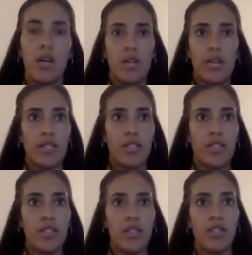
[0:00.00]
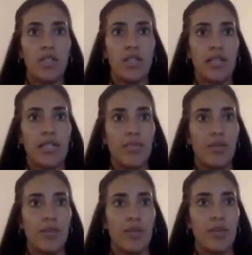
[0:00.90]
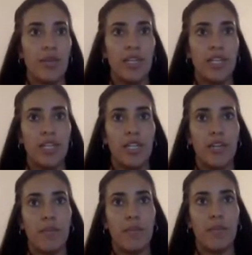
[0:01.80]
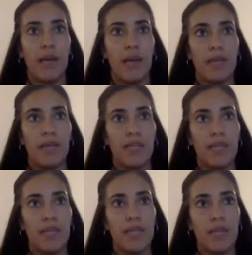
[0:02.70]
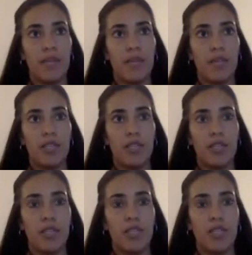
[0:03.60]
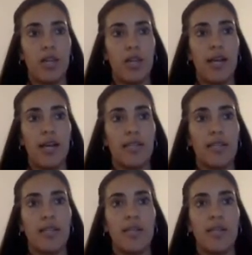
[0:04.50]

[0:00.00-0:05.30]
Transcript: Okay, so this is your client's profile page here. Some basic information here on the side.